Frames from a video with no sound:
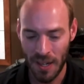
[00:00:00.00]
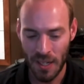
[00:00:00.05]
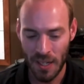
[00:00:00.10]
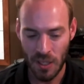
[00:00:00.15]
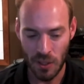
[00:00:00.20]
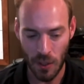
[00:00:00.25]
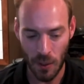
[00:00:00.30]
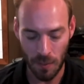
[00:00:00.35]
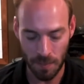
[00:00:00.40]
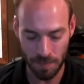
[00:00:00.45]

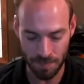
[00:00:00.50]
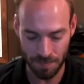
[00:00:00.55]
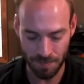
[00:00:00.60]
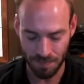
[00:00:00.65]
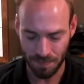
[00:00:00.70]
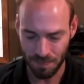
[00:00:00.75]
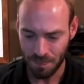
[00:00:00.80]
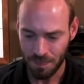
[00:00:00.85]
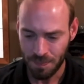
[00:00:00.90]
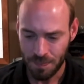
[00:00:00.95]
So
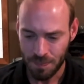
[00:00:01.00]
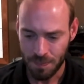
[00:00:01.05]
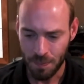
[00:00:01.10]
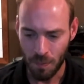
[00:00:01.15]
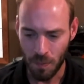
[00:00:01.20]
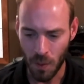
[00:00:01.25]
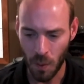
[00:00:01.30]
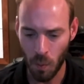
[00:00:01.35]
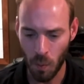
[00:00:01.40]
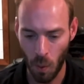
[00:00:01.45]

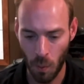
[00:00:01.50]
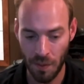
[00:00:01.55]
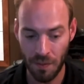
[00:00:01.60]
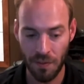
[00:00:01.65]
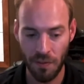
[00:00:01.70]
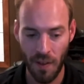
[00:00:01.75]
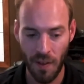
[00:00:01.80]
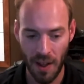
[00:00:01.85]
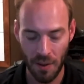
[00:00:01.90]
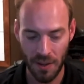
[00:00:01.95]
what we
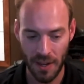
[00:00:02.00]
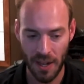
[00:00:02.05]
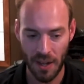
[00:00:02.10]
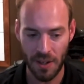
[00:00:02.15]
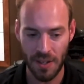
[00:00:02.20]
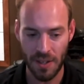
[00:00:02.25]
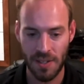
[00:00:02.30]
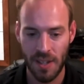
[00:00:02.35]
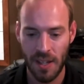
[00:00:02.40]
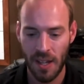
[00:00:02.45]
found out
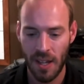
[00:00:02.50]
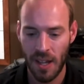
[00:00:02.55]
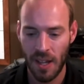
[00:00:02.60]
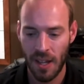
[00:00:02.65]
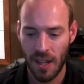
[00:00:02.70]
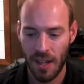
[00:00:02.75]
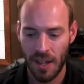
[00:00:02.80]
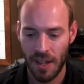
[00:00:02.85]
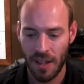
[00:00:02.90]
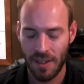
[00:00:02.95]
is,
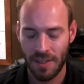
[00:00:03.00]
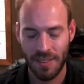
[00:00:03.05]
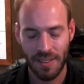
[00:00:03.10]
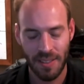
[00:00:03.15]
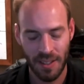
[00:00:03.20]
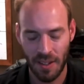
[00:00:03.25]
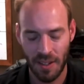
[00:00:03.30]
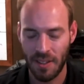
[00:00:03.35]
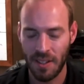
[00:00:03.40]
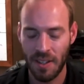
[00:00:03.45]

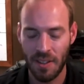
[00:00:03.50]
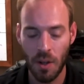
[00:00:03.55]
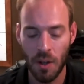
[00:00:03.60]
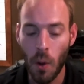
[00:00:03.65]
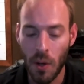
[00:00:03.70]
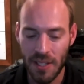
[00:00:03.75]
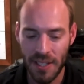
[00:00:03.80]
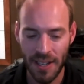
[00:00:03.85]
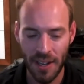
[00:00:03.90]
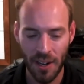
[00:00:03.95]
you
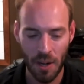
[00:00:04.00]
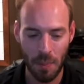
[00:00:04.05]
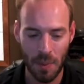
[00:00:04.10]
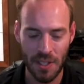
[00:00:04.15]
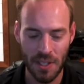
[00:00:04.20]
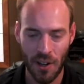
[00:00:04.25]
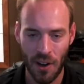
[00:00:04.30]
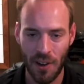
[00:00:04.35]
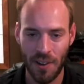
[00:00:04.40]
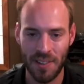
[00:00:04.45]
always hear it, but
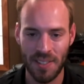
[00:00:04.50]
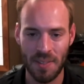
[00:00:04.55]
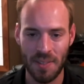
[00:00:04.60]
it's hard.